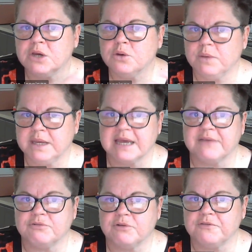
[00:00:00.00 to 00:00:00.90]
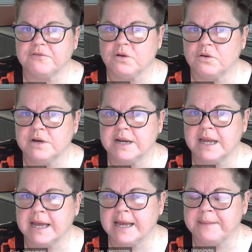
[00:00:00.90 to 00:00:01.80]
we cover off on
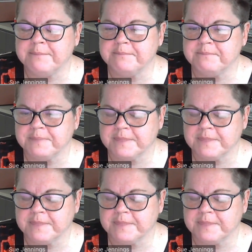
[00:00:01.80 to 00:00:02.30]
an